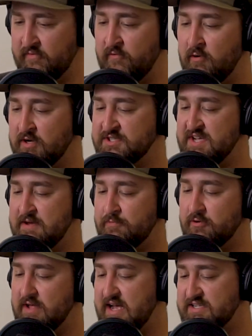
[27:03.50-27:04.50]
For
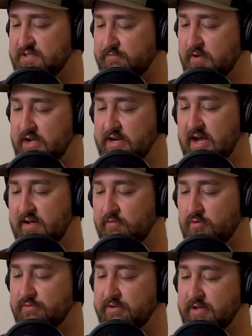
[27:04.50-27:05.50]
example, as of late, I
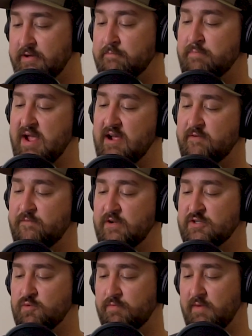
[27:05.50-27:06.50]
have only pan
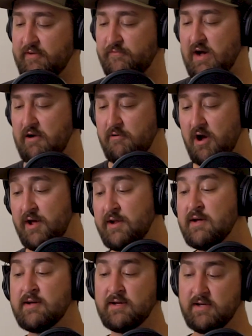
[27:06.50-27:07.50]
fished with my fly
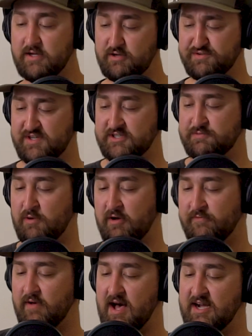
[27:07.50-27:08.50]
rod using
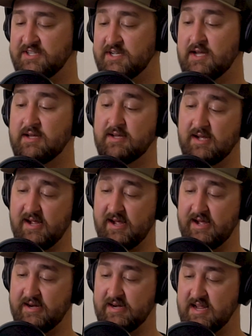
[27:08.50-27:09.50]
small flies
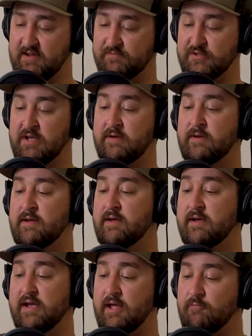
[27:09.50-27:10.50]
and nymphs,
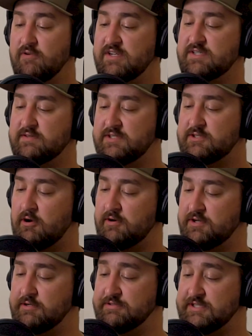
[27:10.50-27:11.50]
and recently
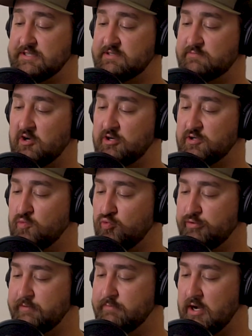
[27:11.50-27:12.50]
started using some larger
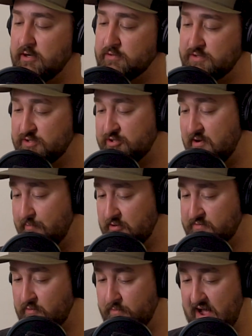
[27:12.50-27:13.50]
woolly buggers and
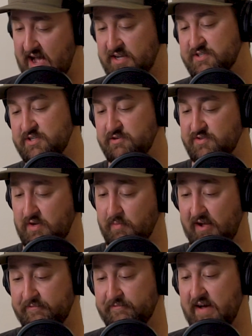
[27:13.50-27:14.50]
streamers for bass. Using
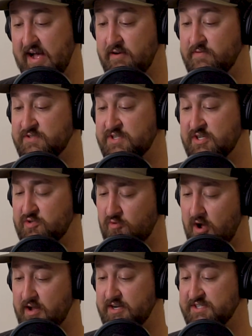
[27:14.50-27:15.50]
my five six
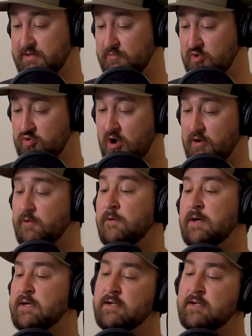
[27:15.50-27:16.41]
rod, I seem to struggle.